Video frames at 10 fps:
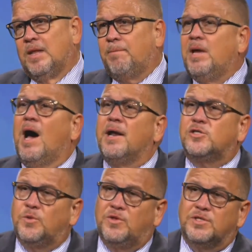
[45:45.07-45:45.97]
And be
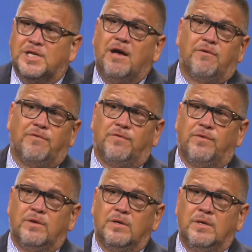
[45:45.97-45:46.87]
honest with yourself
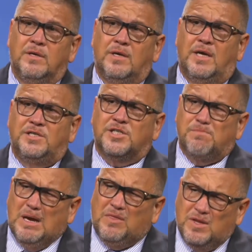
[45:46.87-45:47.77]
and just
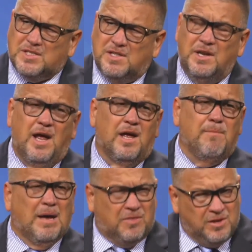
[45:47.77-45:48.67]
make this the day.
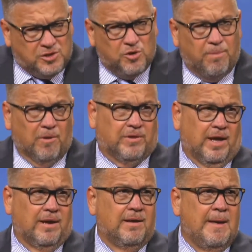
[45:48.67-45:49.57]
Make this your
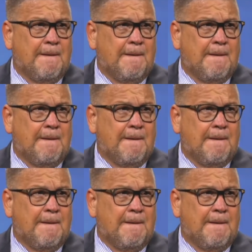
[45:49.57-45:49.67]
birthday.